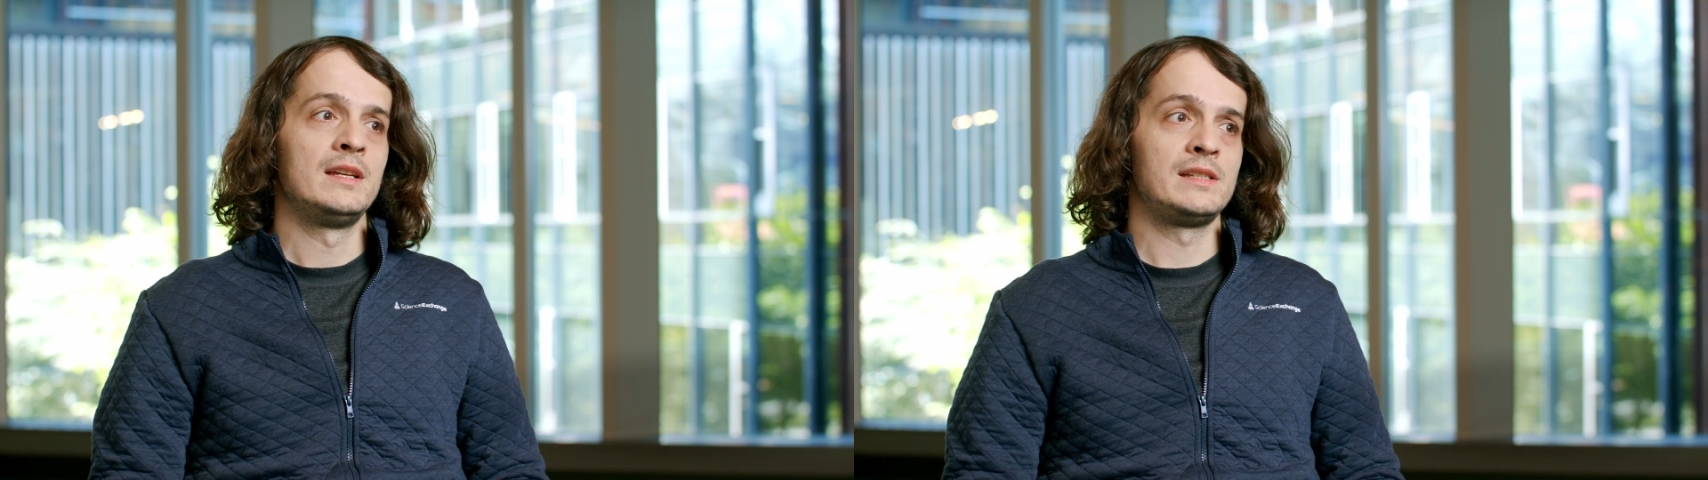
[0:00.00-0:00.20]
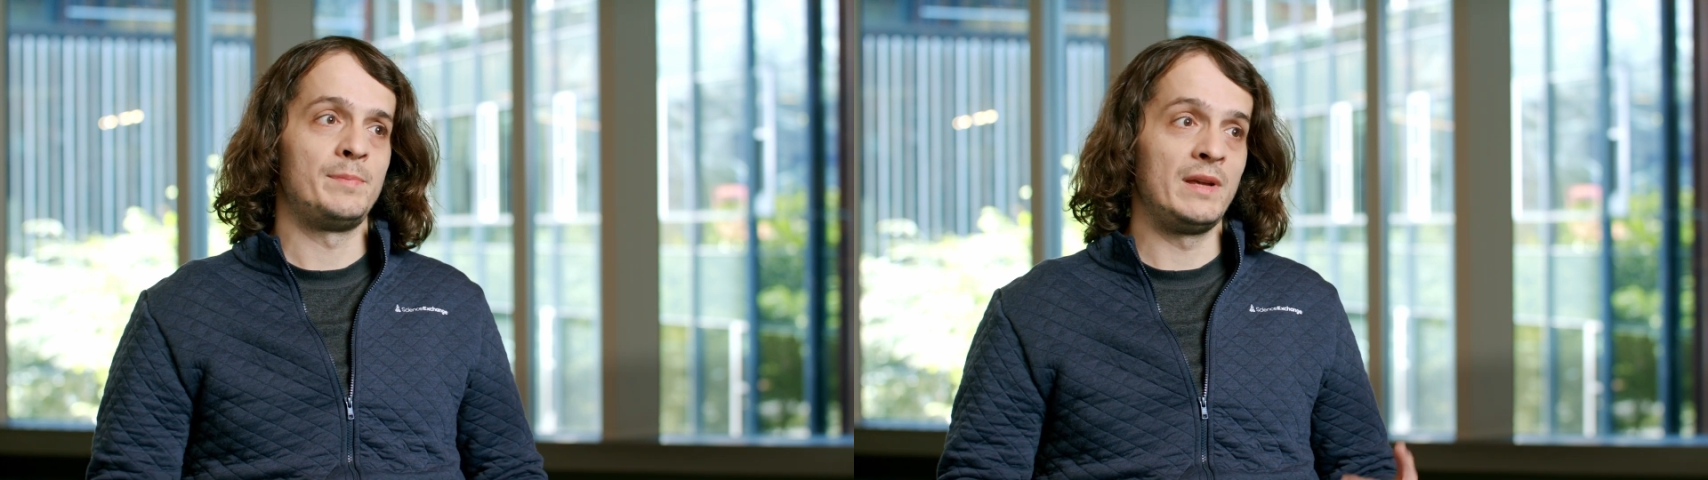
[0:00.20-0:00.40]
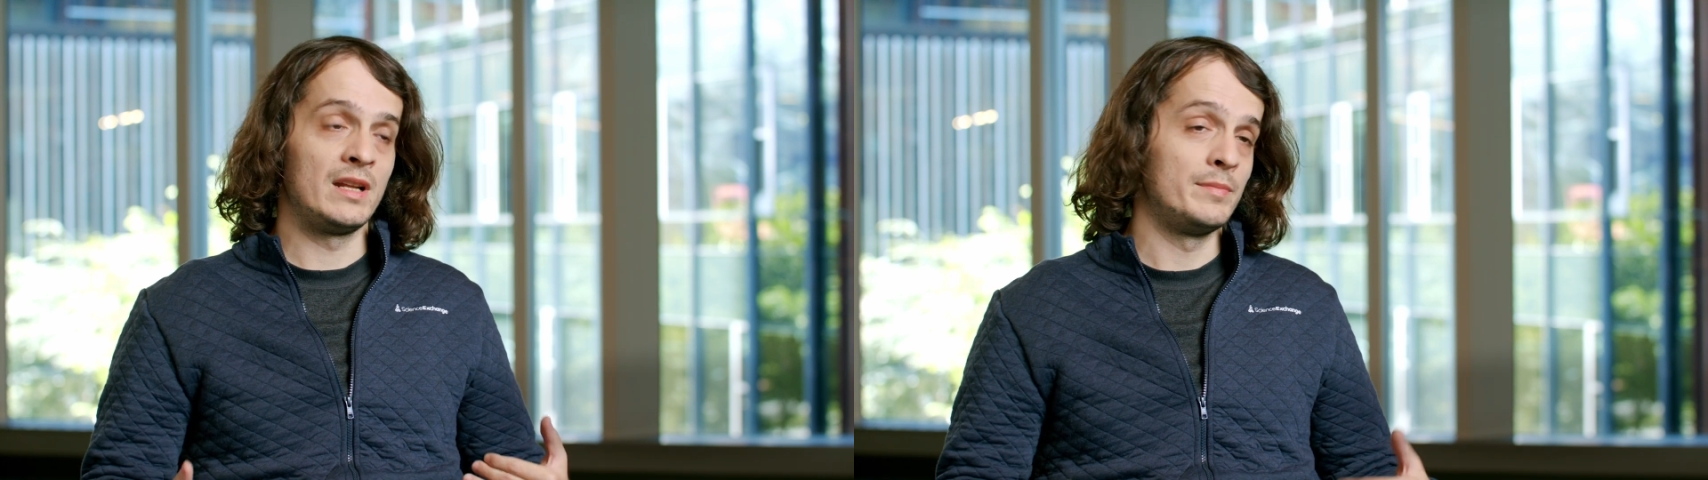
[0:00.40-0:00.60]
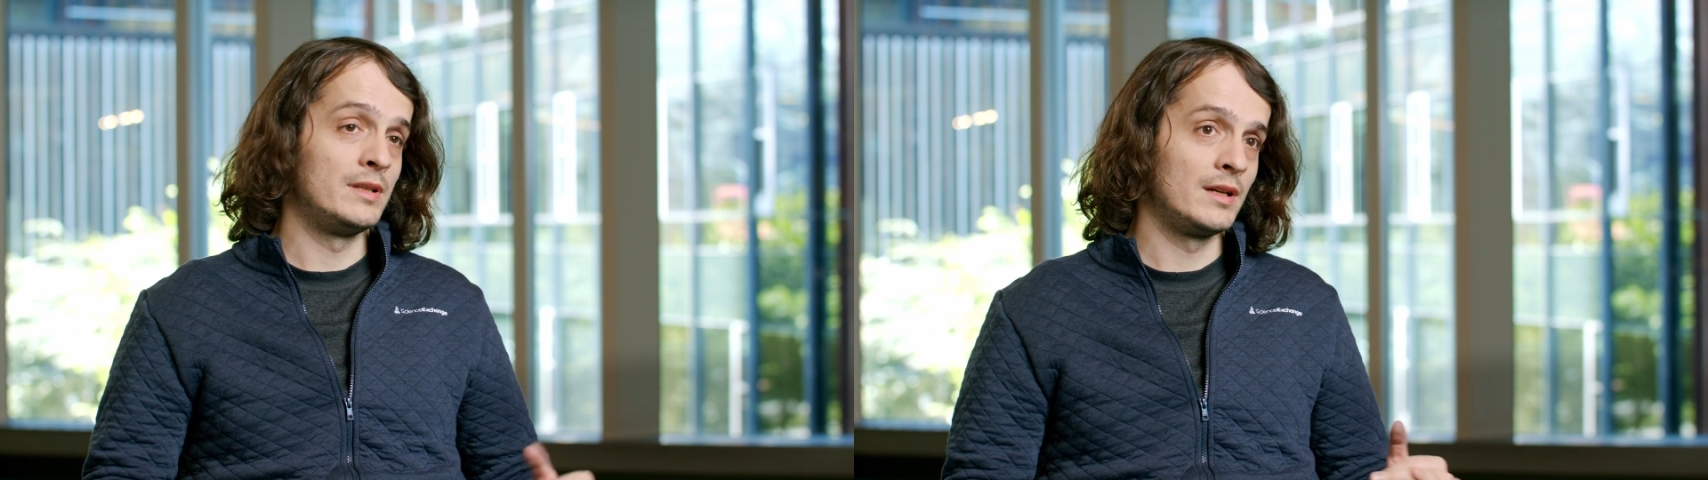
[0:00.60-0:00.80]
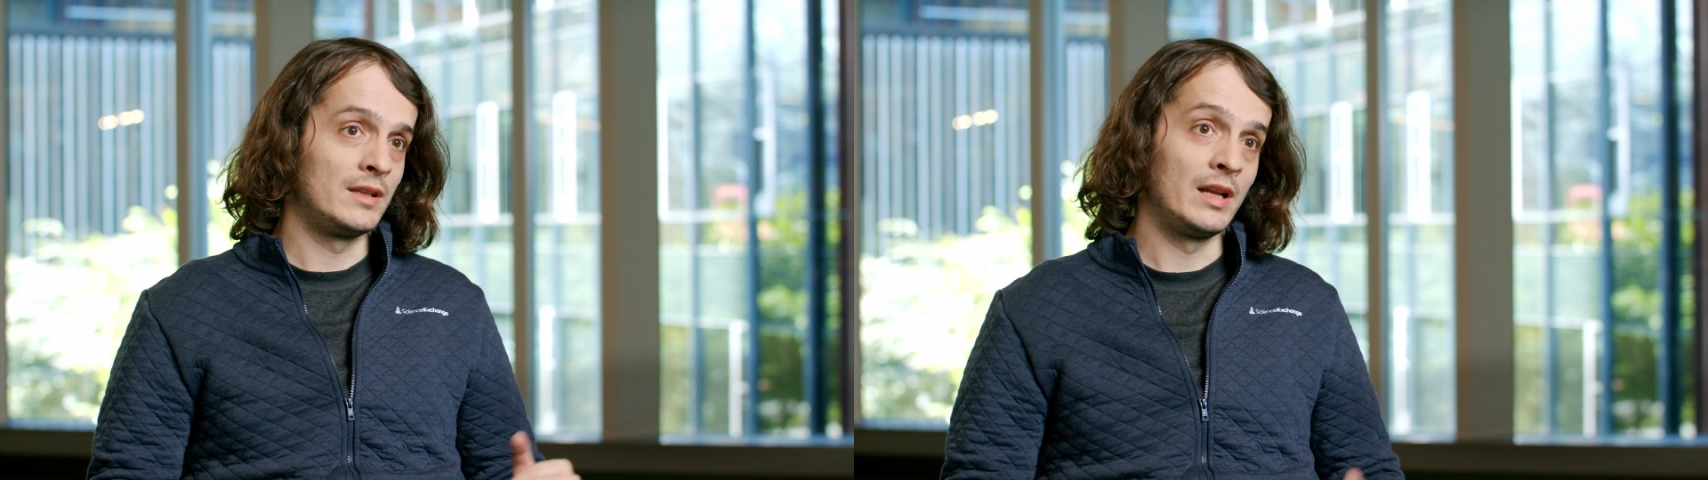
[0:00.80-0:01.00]
speed up
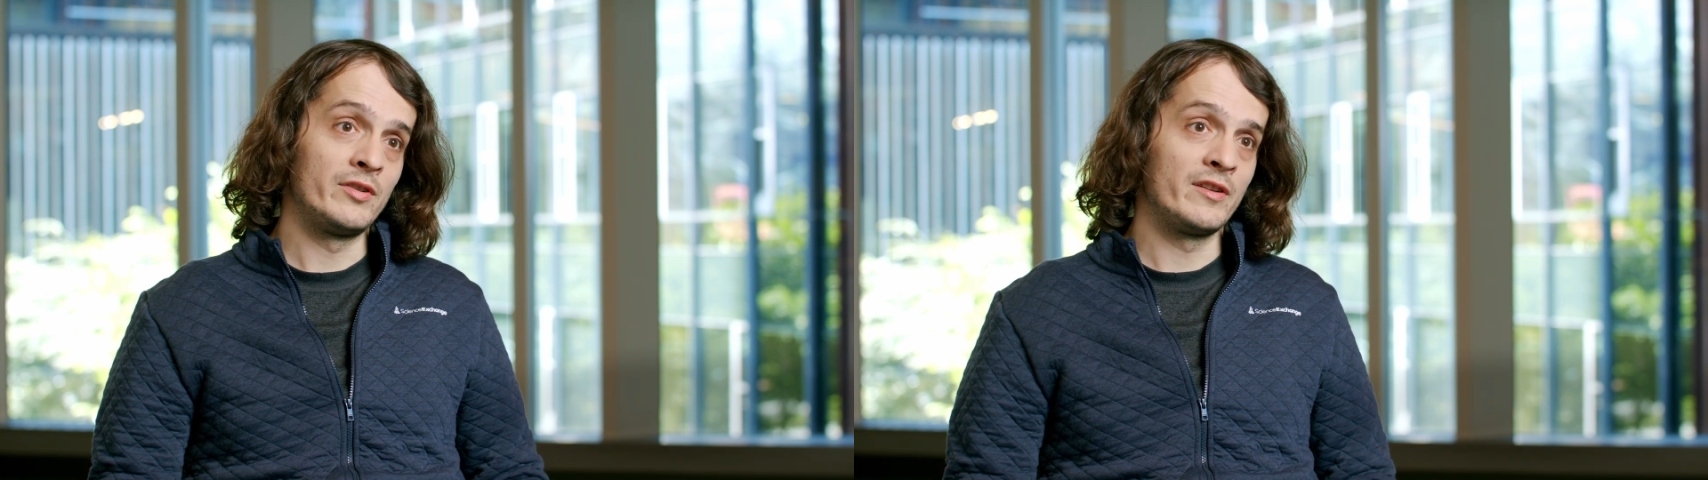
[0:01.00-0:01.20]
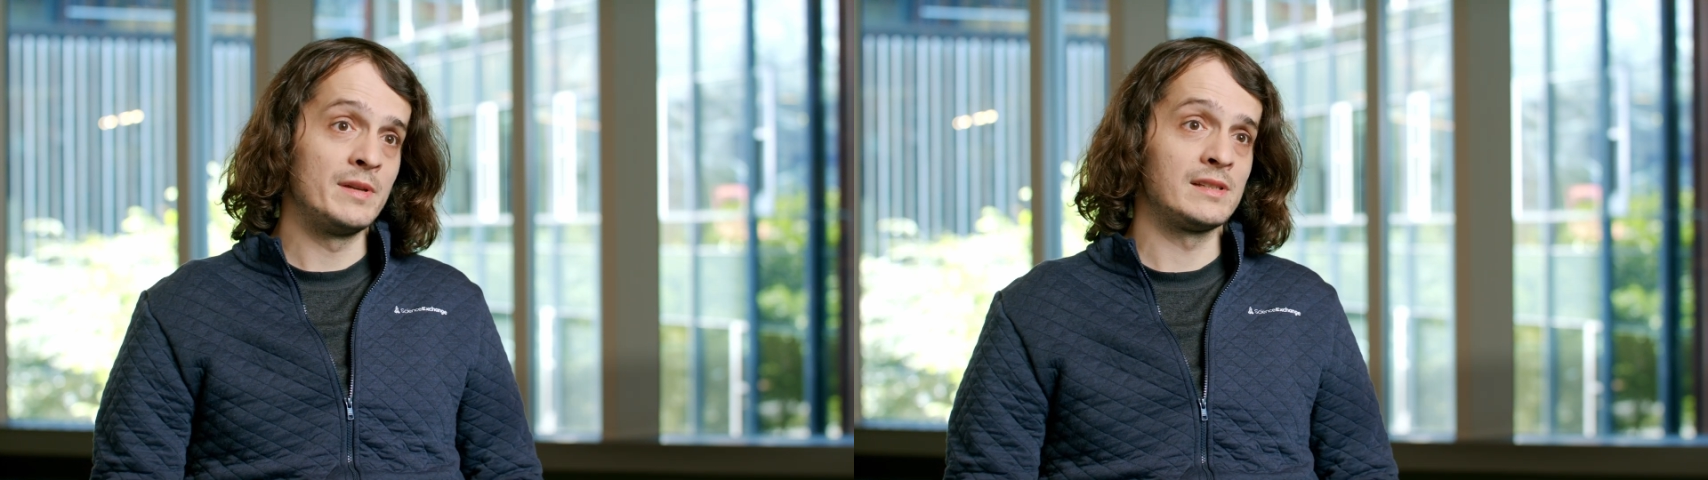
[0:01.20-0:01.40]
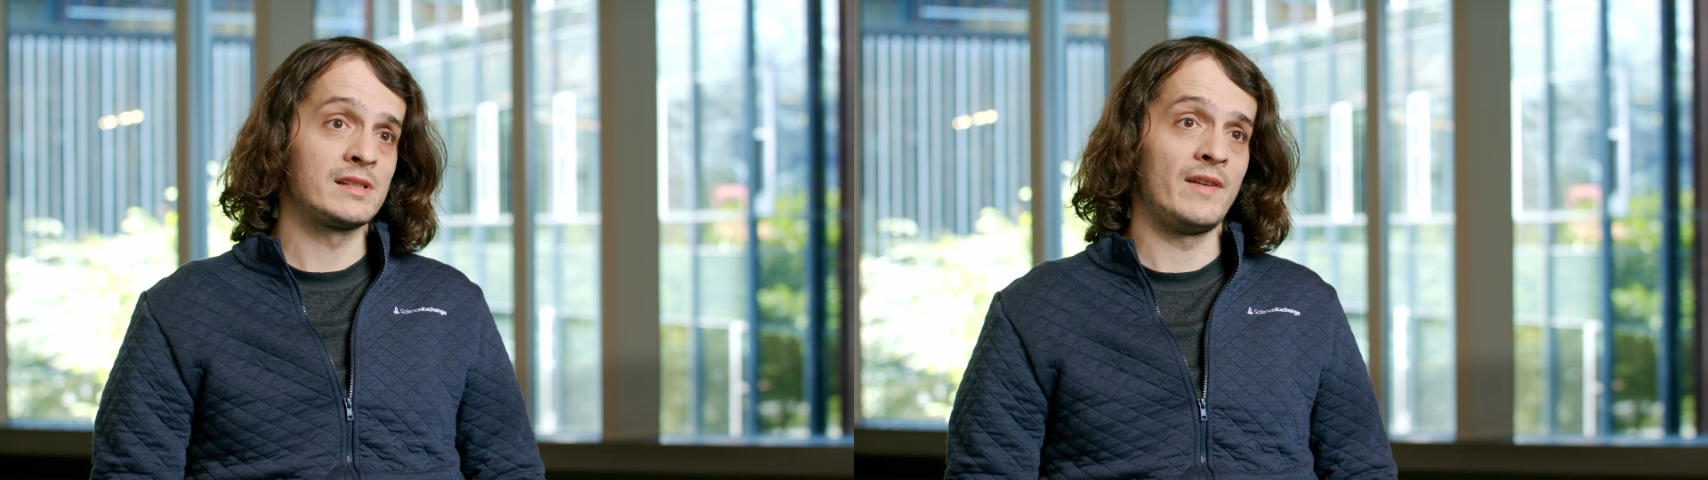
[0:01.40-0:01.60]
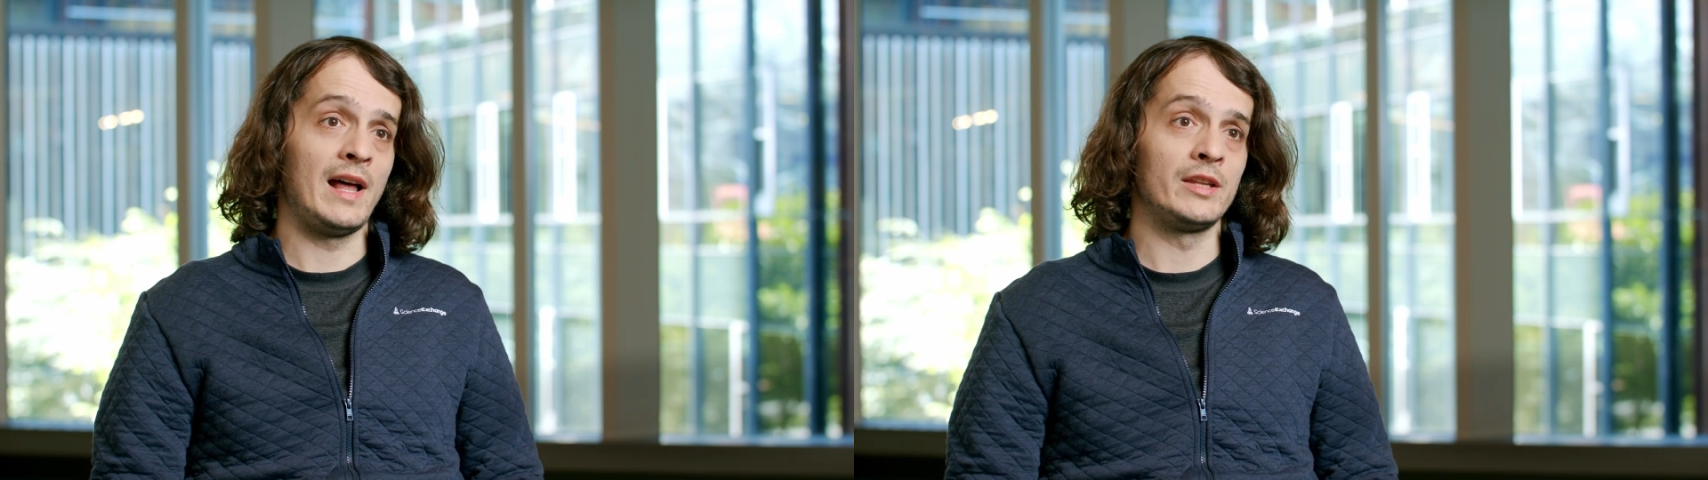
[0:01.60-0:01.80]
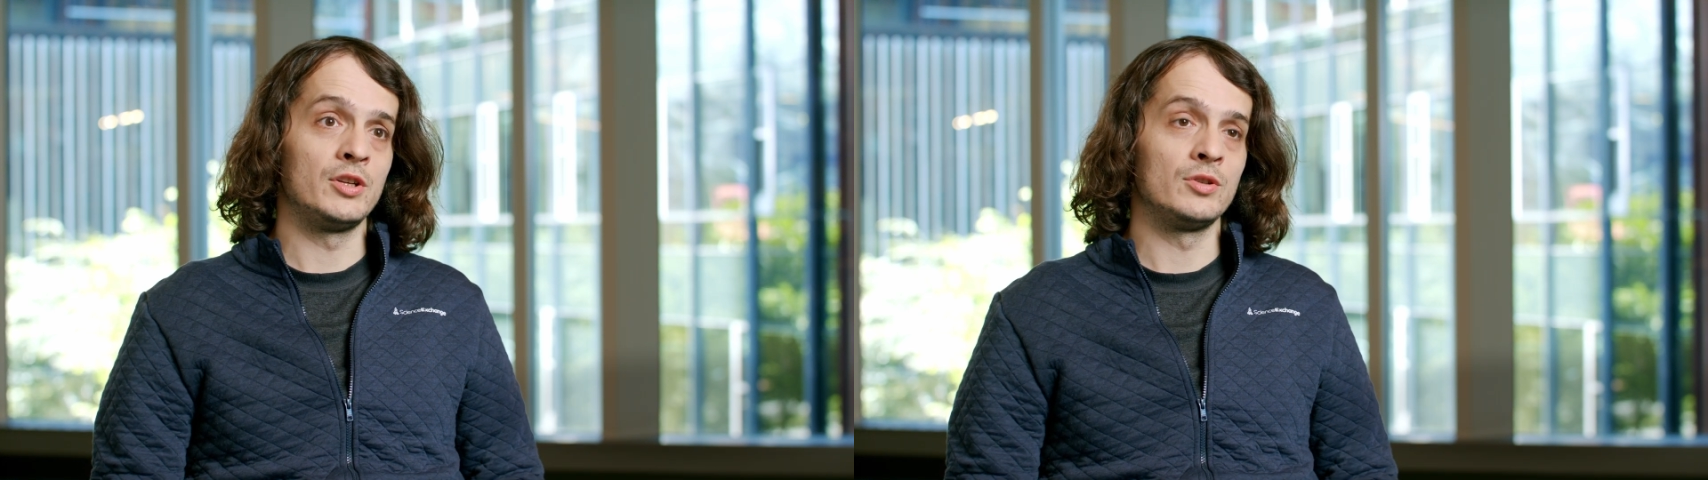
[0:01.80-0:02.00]
the delivery of business
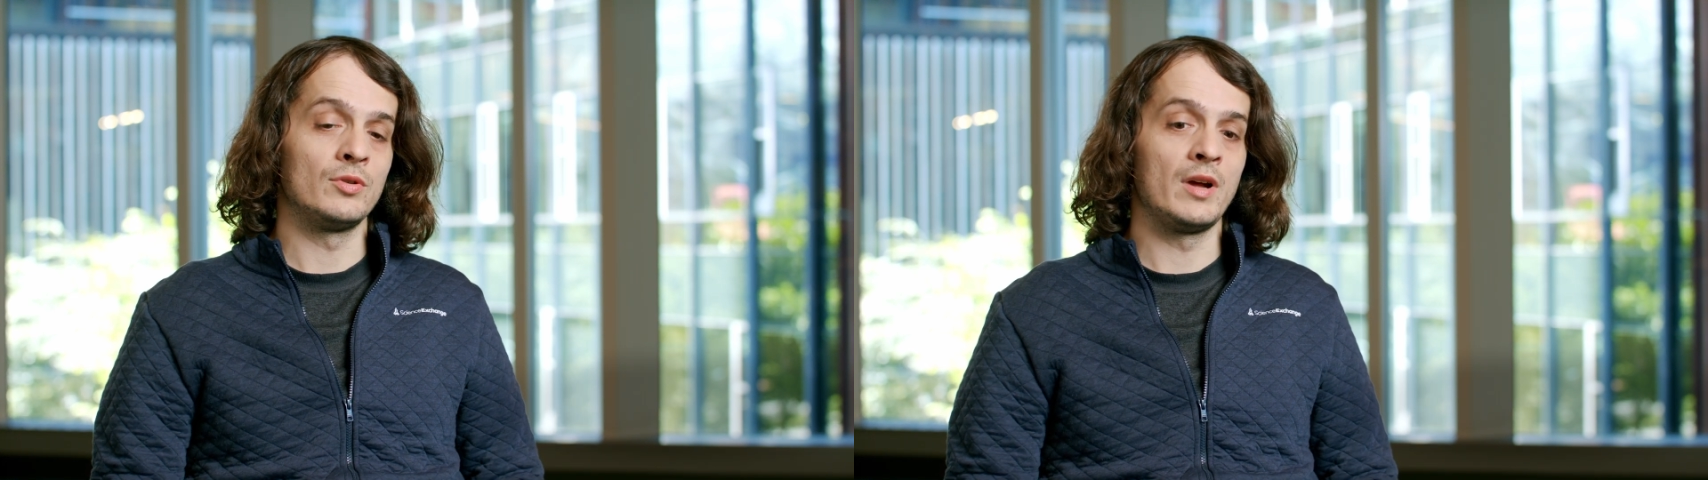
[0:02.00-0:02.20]
value,